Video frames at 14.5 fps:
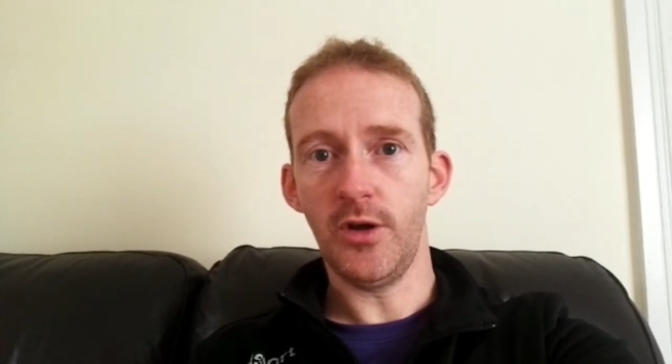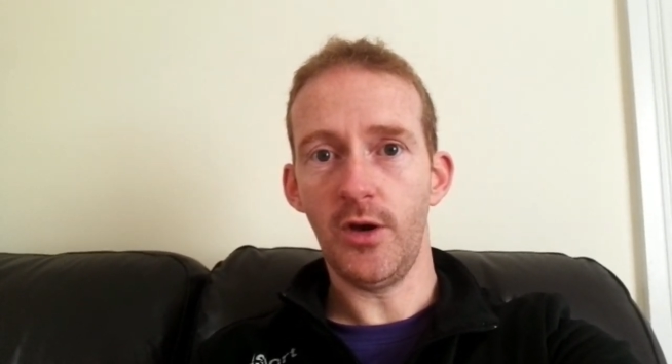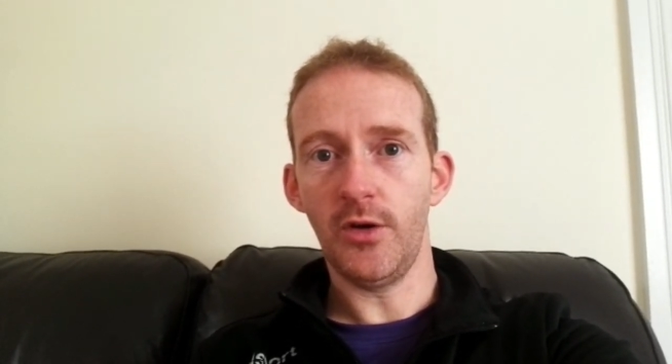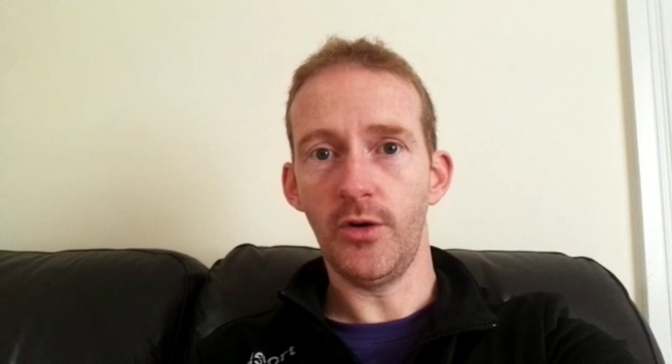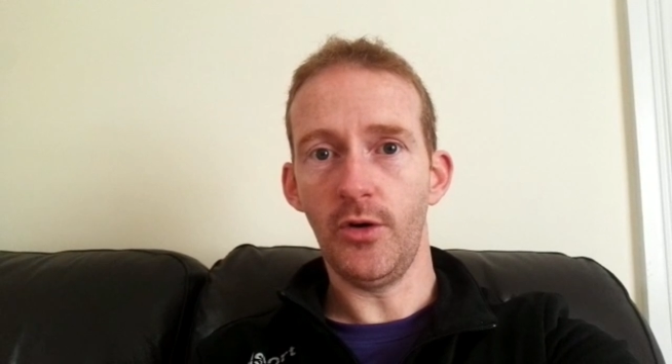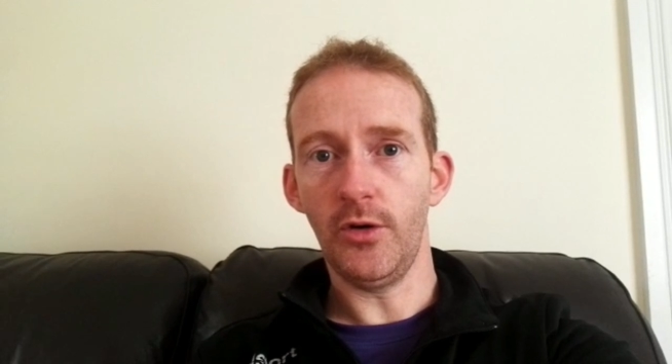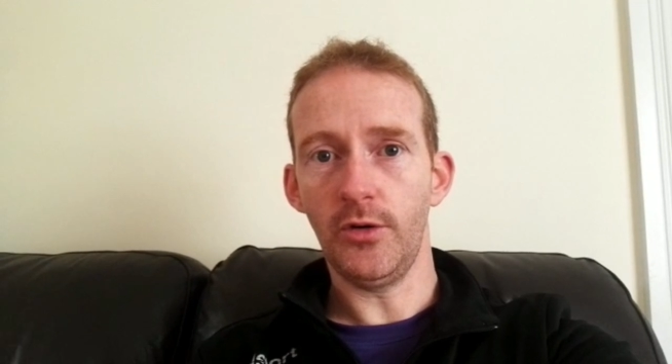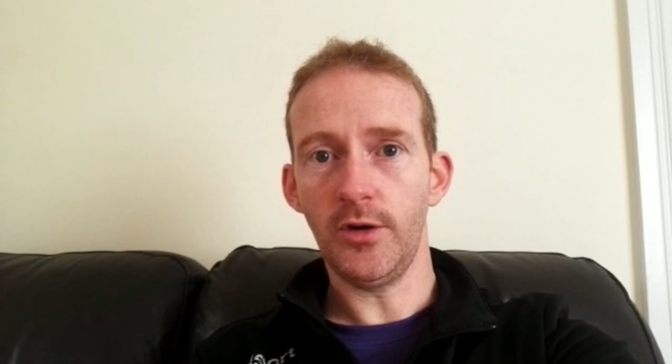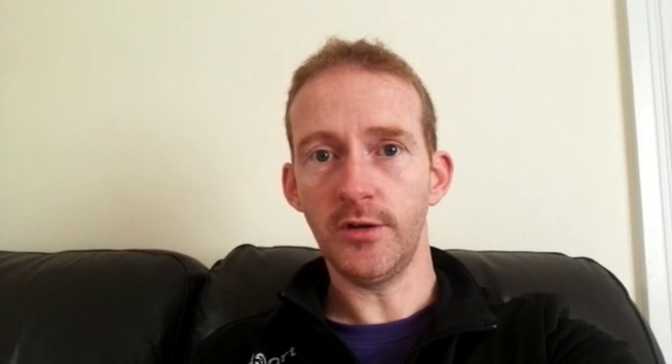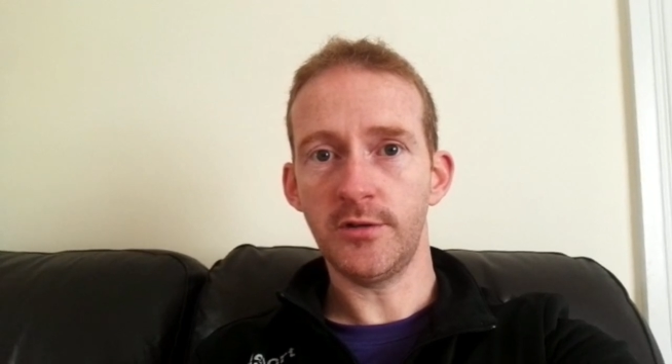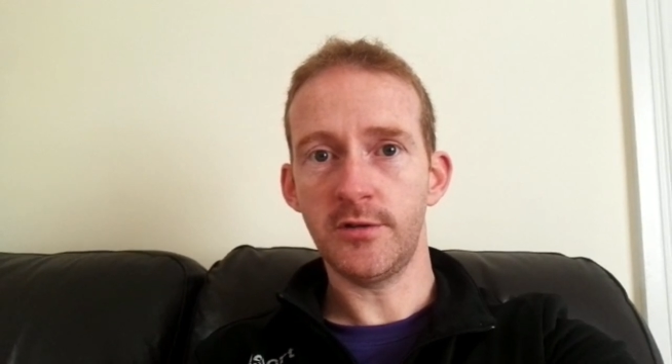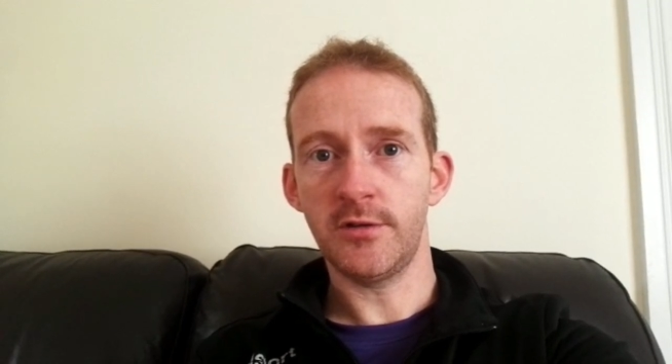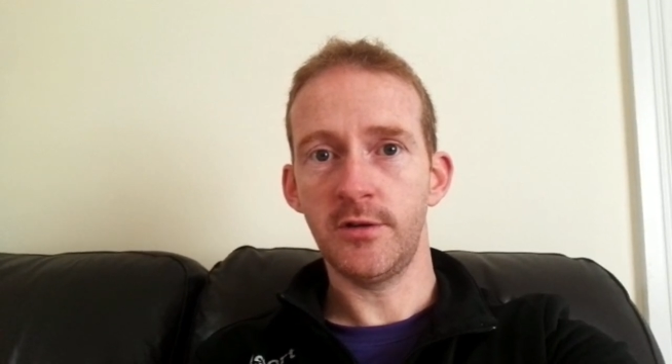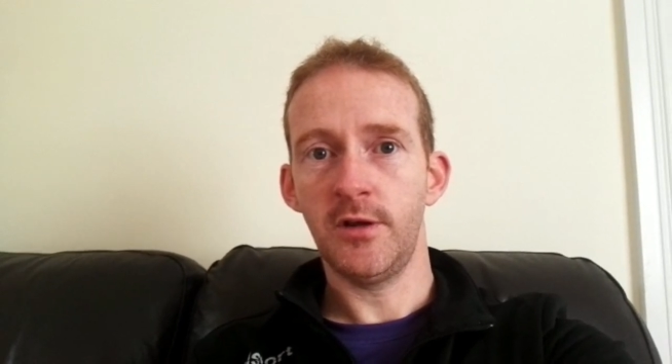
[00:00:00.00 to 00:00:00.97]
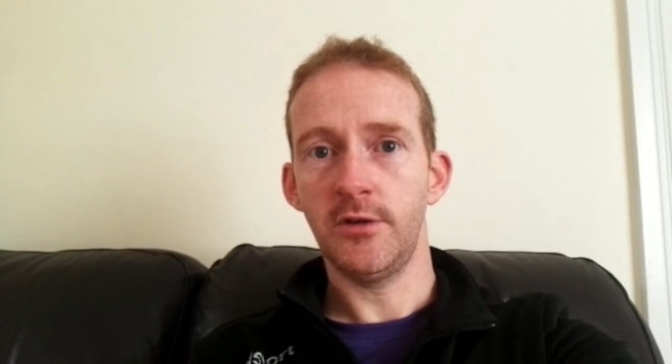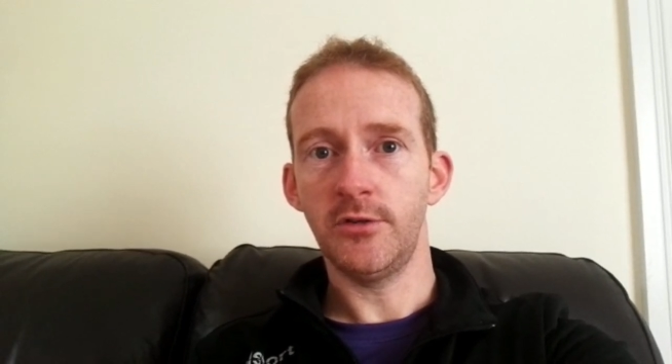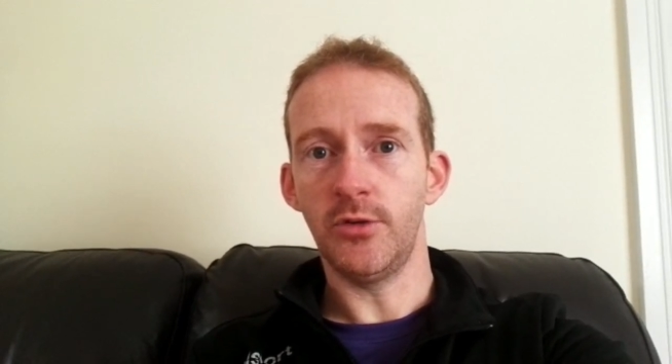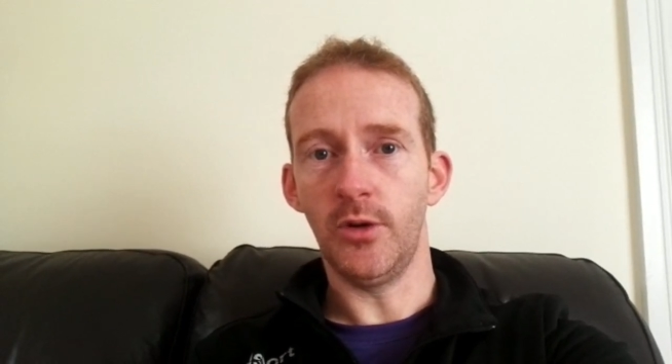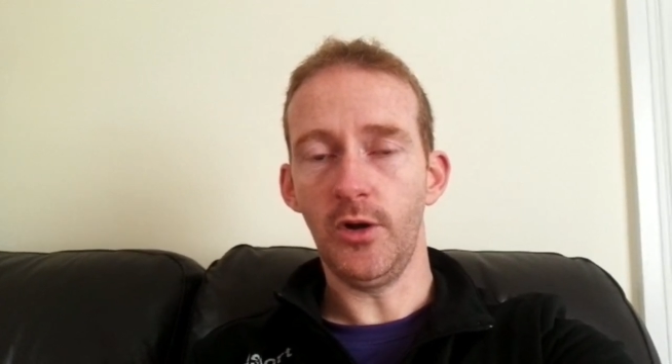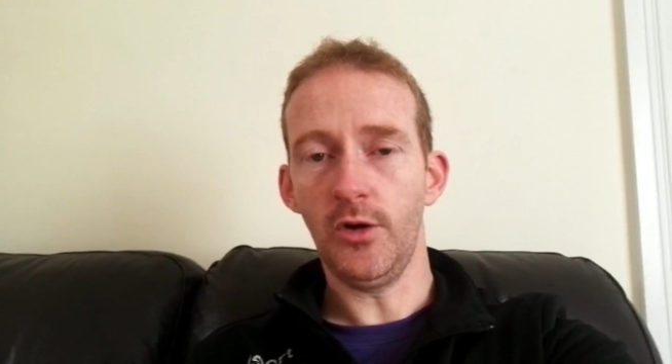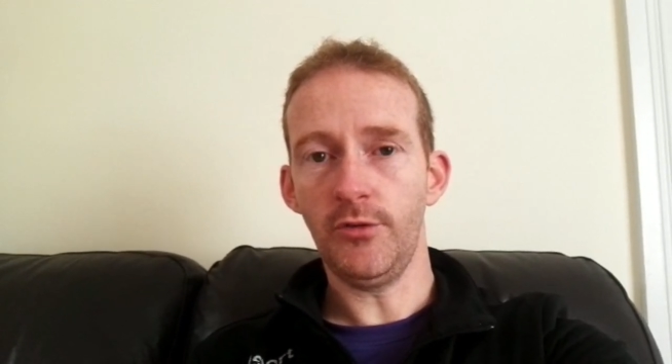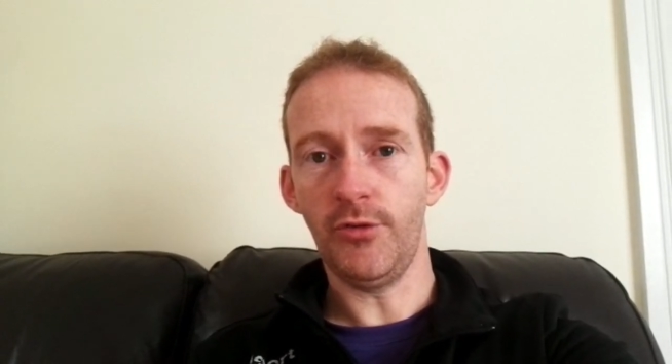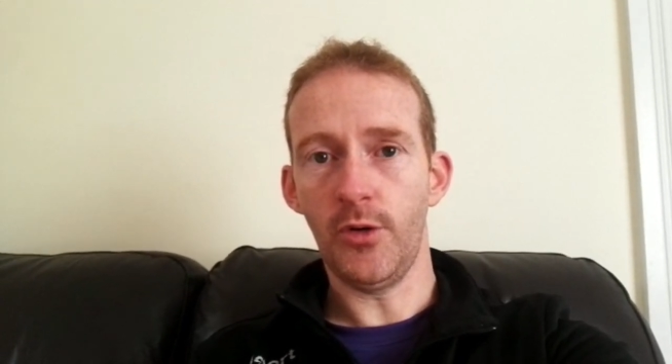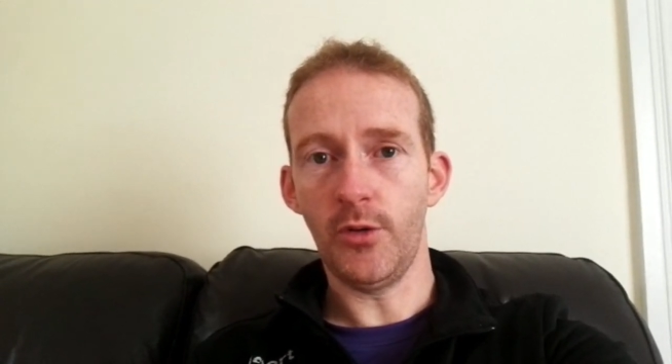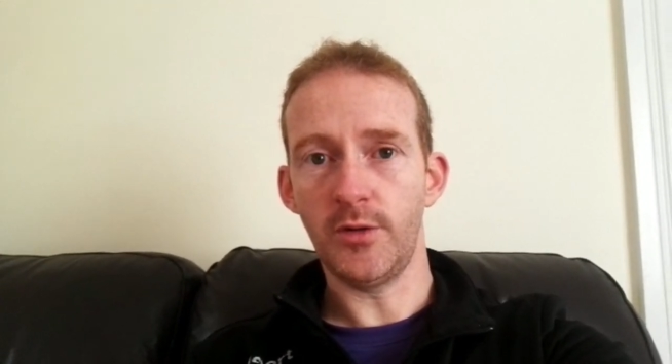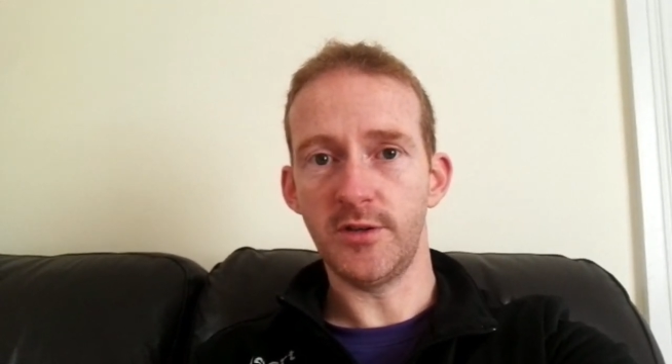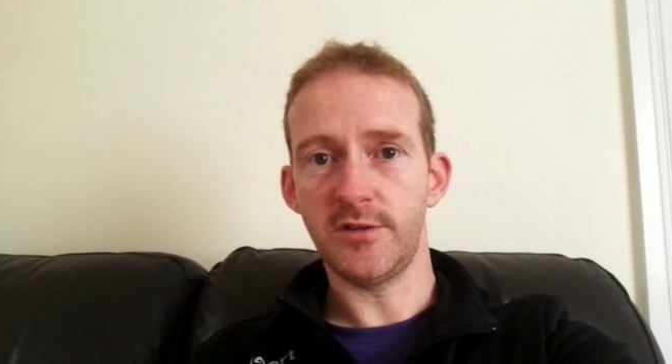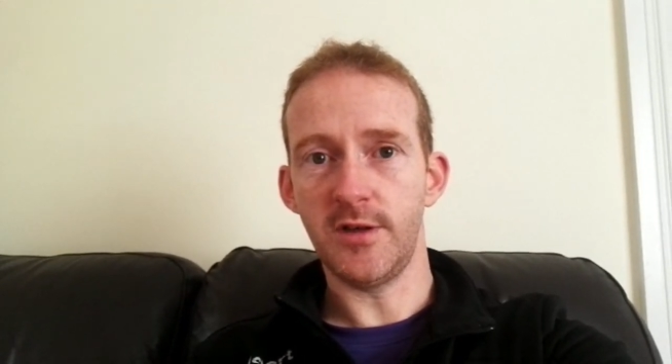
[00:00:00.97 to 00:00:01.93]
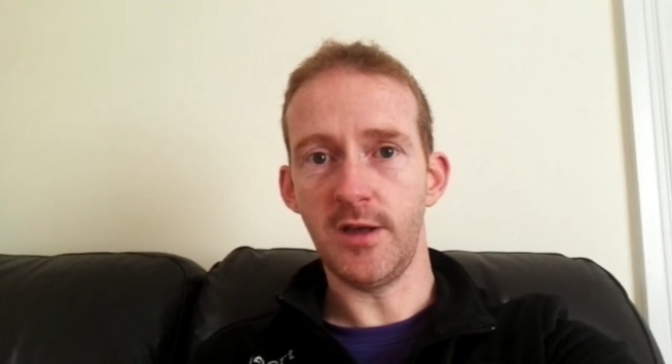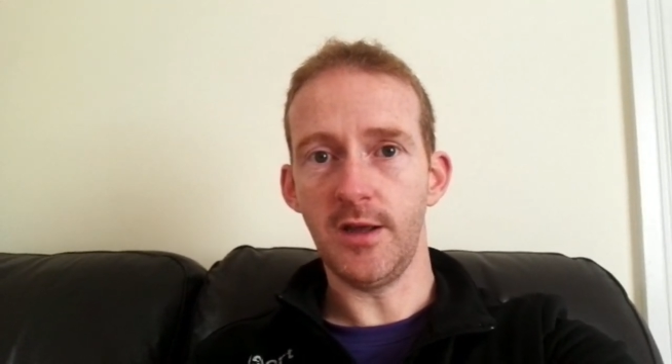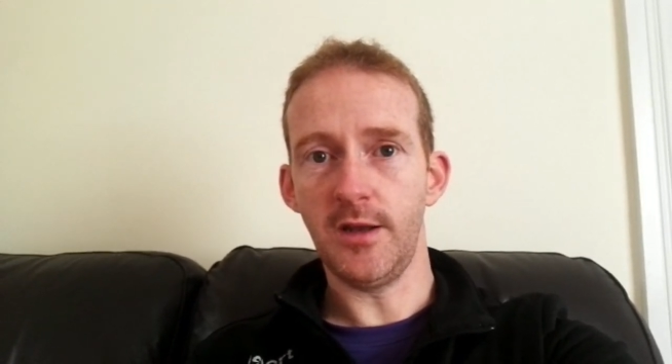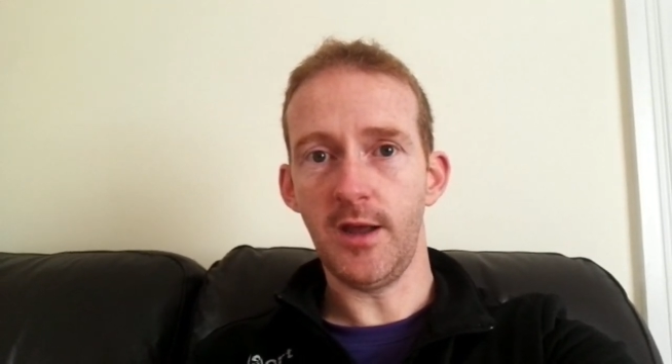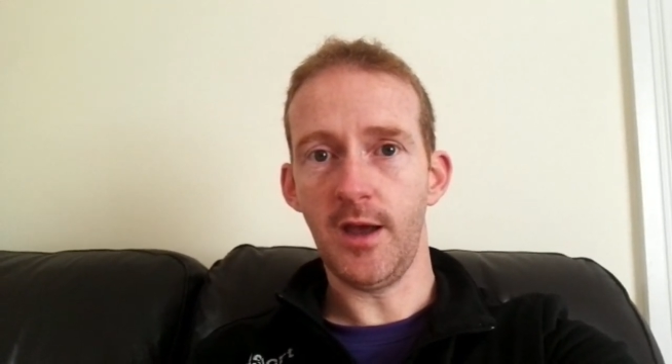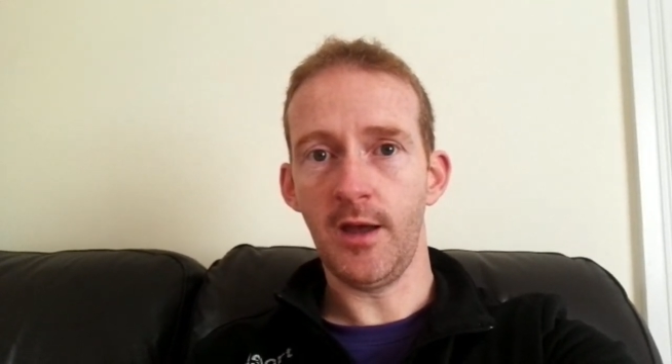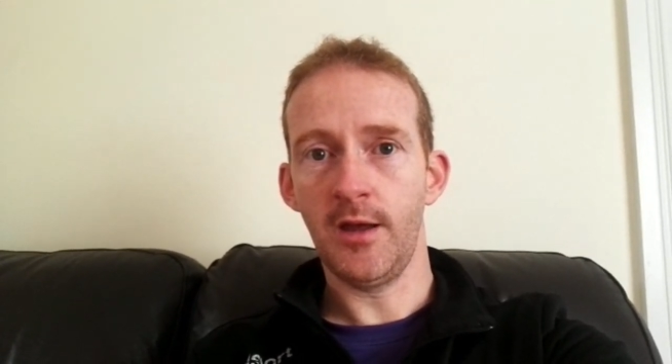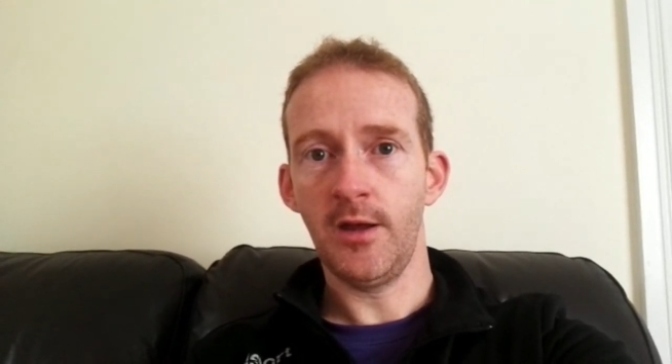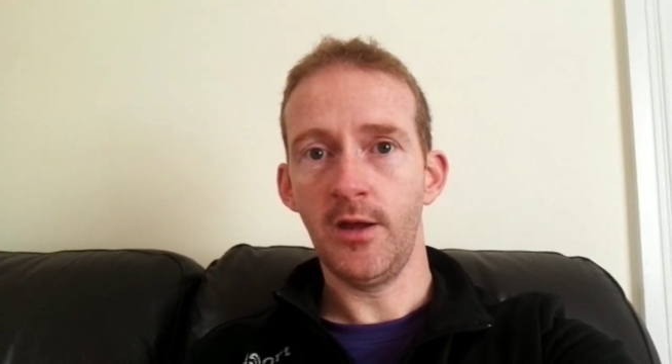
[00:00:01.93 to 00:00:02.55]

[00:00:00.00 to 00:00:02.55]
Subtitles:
now in August, so I look forward to seeing you.